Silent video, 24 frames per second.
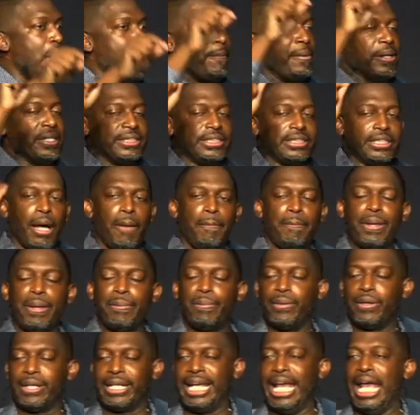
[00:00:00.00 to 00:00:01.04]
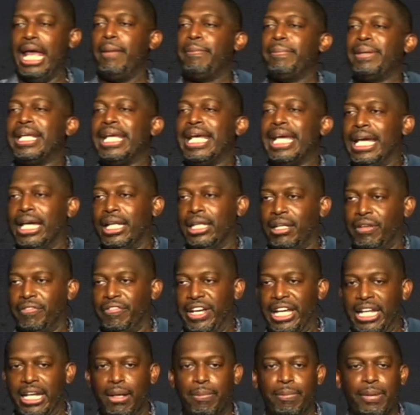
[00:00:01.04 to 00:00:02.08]
But some people can't be
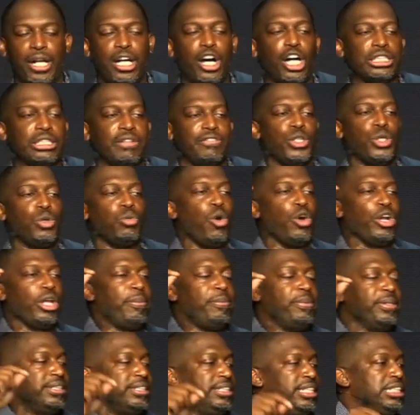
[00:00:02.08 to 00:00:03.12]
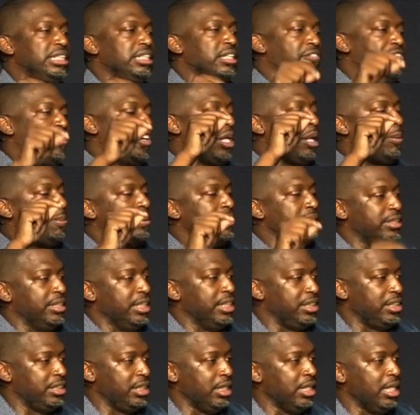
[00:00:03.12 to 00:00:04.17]
elevated because if you want the position for the
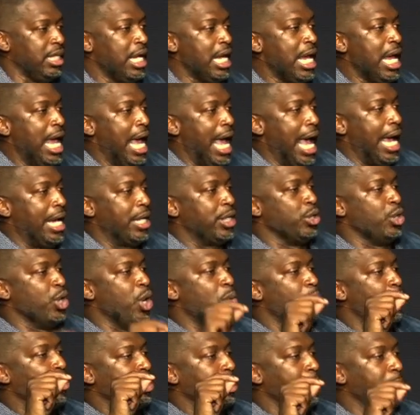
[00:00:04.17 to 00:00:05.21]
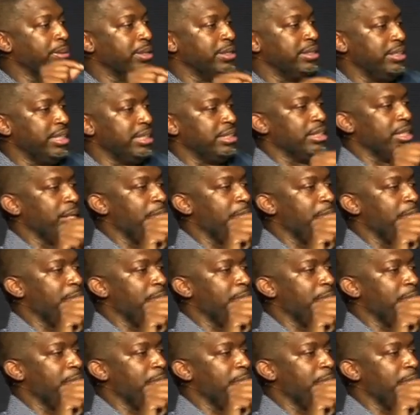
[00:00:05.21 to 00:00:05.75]
position and you don't want the position